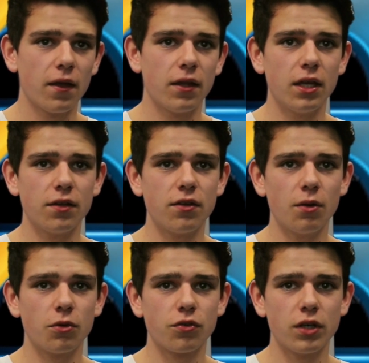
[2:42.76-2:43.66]
The
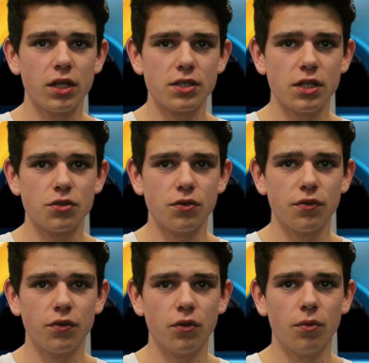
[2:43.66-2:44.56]
internet was really essential
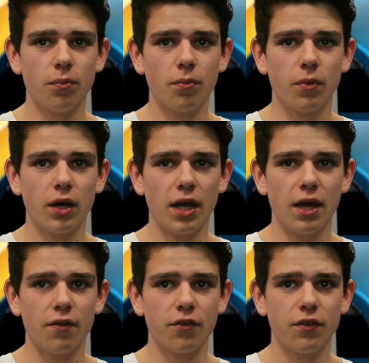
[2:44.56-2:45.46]
for
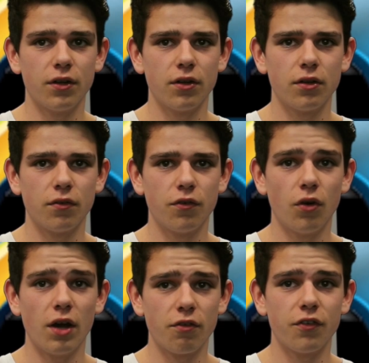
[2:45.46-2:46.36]

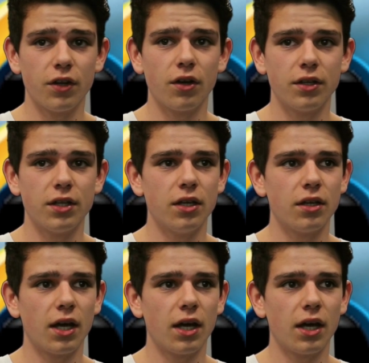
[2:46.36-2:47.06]
everything I did,